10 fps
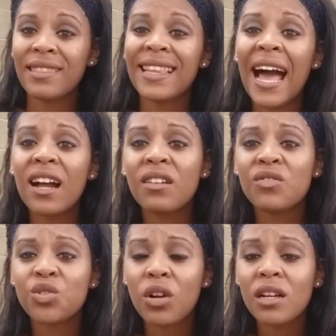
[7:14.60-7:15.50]
Lack
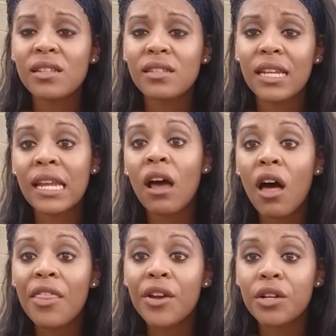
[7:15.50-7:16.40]
of trust in
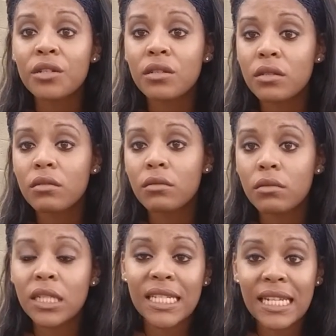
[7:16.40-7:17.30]
others
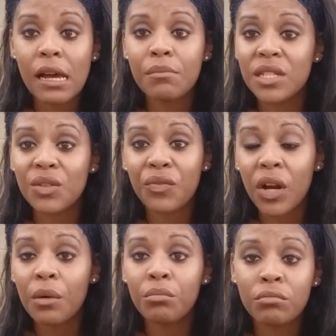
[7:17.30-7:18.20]
stems
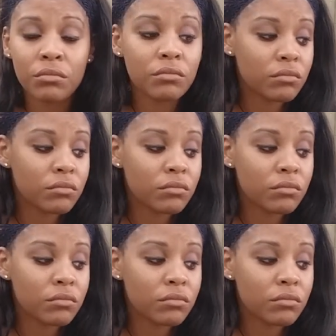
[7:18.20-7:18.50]
from